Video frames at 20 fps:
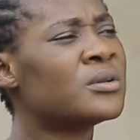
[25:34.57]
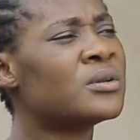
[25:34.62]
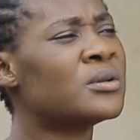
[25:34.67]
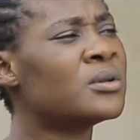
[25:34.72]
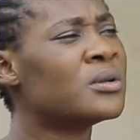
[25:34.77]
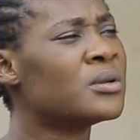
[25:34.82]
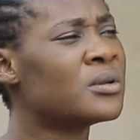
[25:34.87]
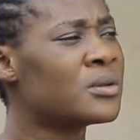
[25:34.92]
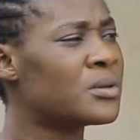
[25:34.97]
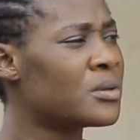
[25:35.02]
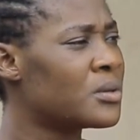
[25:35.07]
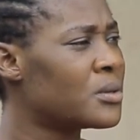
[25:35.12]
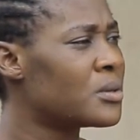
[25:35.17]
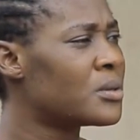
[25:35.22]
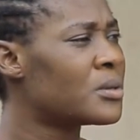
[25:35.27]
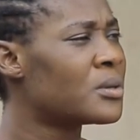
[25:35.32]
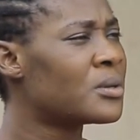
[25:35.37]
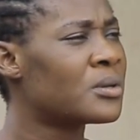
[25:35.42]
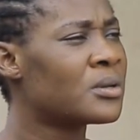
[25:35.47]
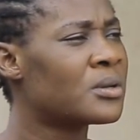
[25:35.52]
Huh?
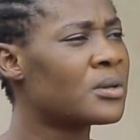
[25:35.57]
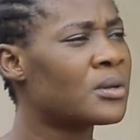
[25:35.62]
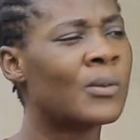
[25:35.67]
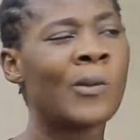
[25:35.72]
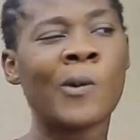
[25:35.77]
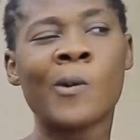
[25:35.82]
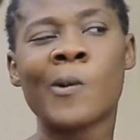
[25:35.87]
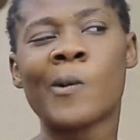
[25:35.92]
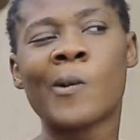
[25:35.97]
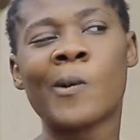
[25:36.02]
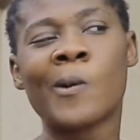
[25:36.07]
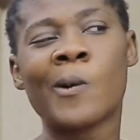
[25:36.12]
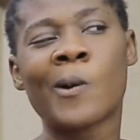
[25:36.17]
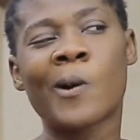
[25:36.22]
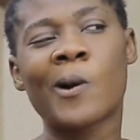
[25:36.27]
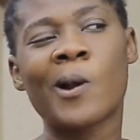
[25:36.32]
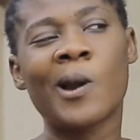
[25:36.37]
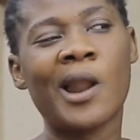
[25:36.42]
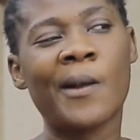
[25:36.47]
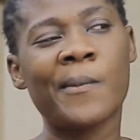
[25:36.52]

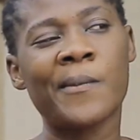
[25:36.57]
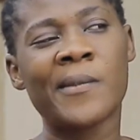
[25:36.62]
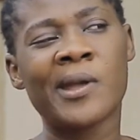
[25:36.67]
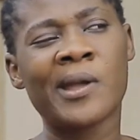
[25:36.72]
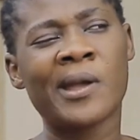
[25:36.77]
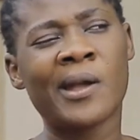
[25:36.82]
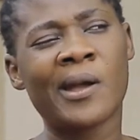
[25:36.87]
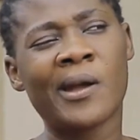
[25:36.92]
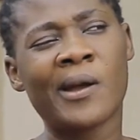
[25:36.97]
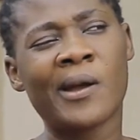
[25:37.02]
Come help me.